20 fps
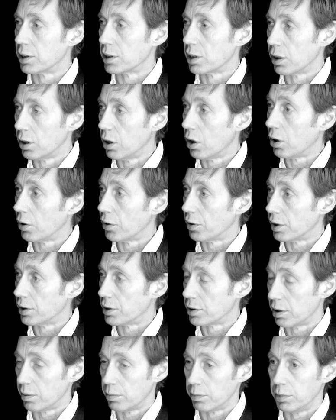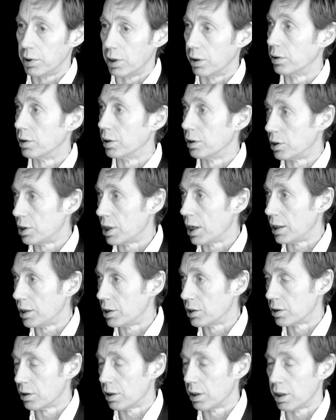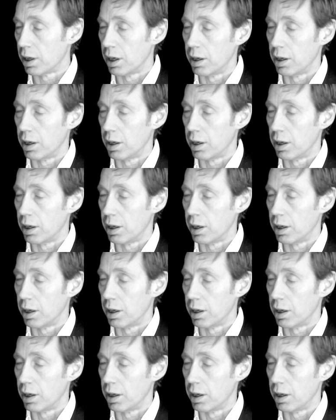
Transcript: There's a lot that that change